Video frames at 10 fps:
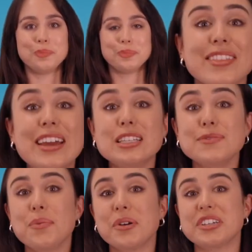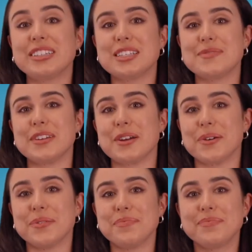Thanks for watching this
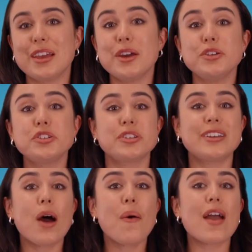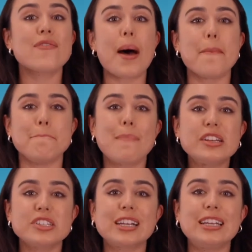video. You should now have a
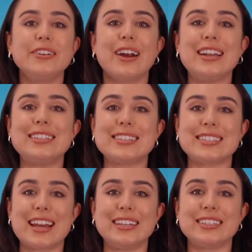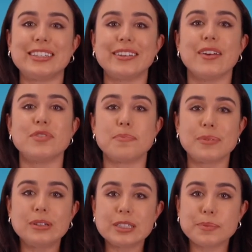much clearer understanding of the
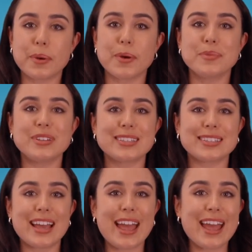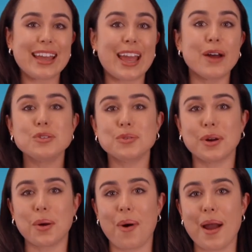building permits, council
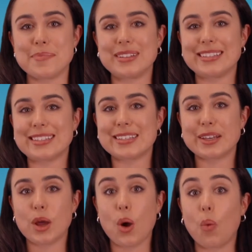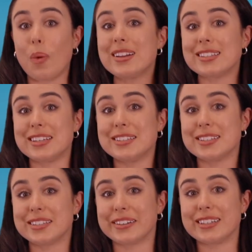requirements, when it's
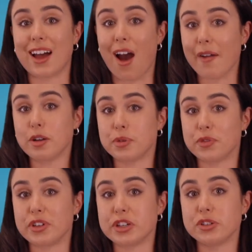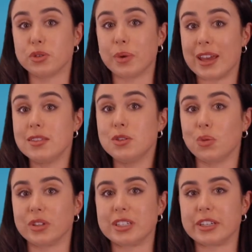necessary to hire a professional in the
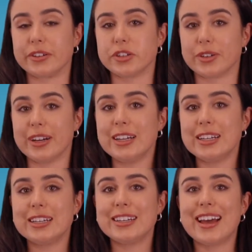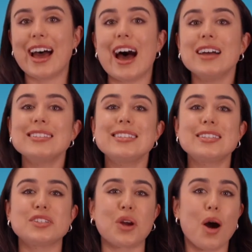Northern Territory, answers
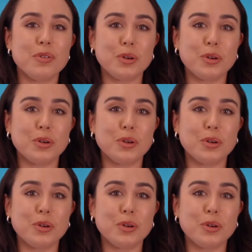to common